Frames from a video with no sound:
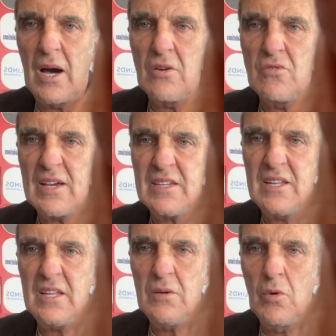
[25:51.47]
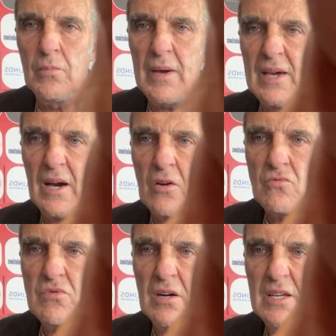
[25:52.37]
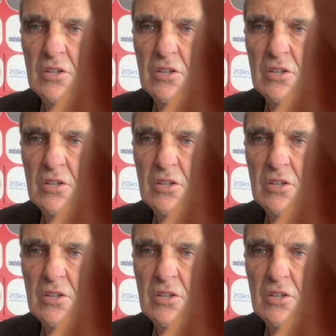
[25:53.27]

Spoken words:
I reckon he will make a really